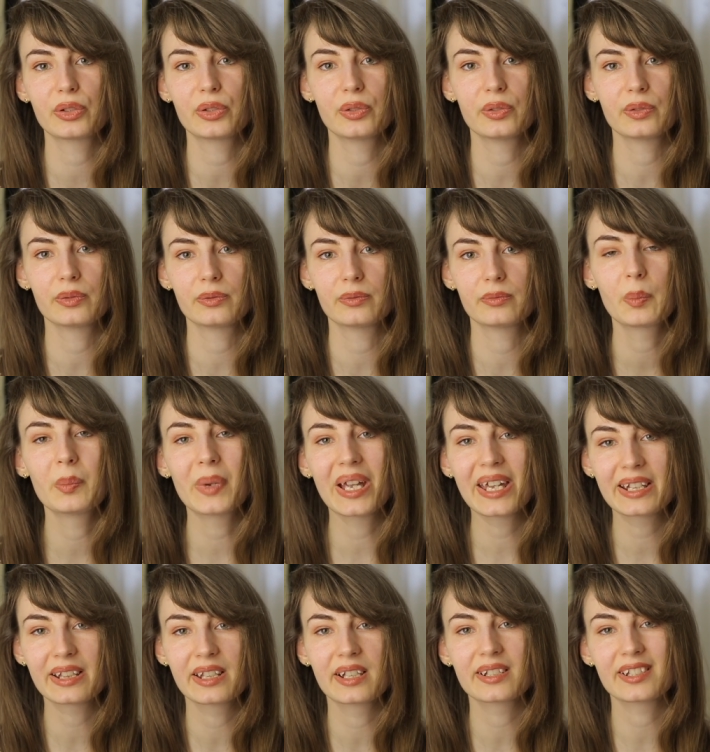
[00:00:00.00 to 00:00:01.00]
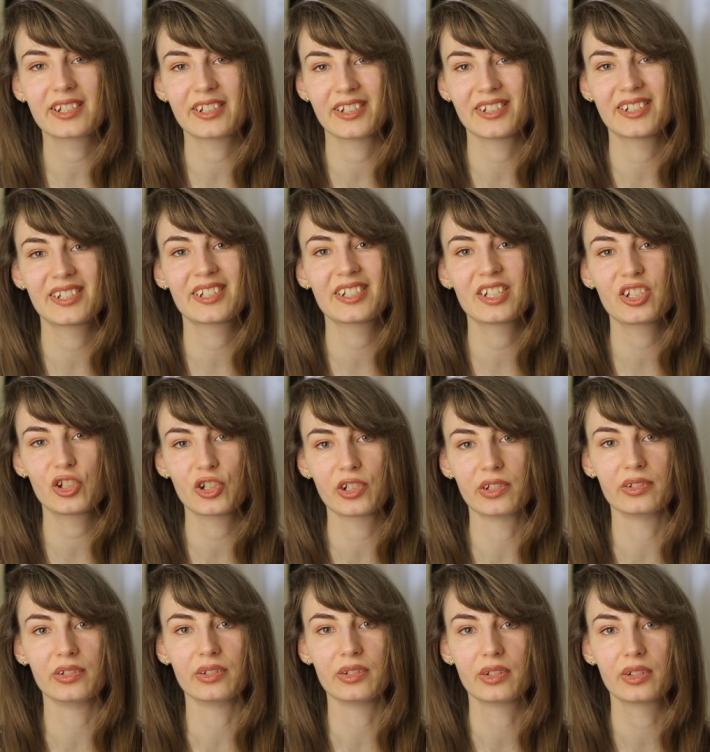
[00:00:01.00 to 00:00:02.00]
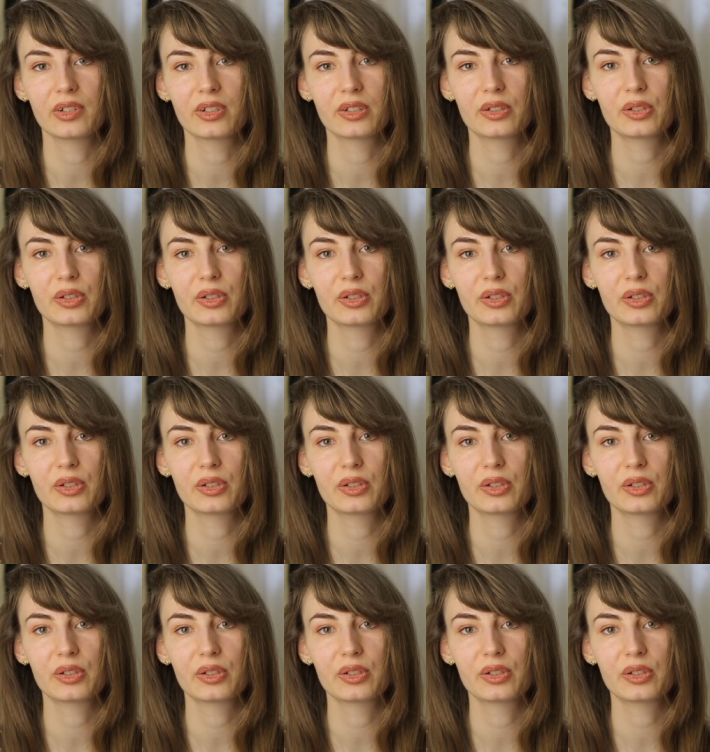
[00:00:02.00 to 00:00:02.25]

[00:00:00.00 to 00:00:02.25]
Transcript: to make this decision